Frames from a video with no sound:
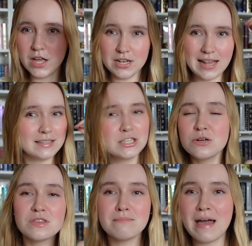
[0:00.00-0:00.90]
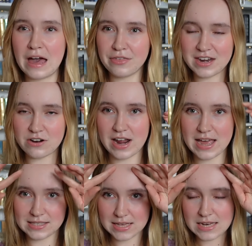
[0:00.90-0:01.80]
Let's do the math in our
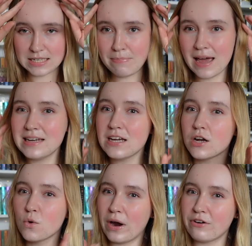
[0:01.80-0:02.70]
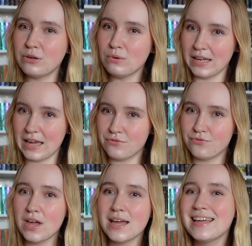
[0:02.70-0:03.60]
heads. Depending on where you
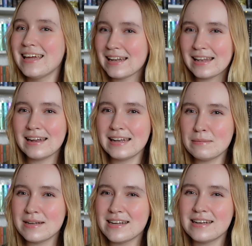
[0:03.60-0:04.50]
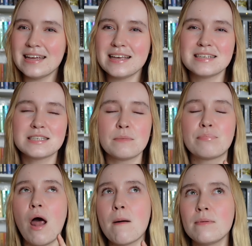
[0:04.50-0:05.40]
live, Kindle Unlimited is
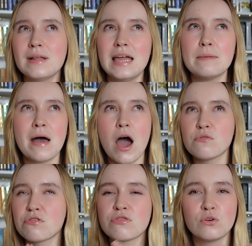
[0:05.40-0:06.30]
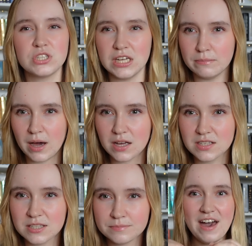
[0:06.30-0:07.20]
probably about 13 bucks.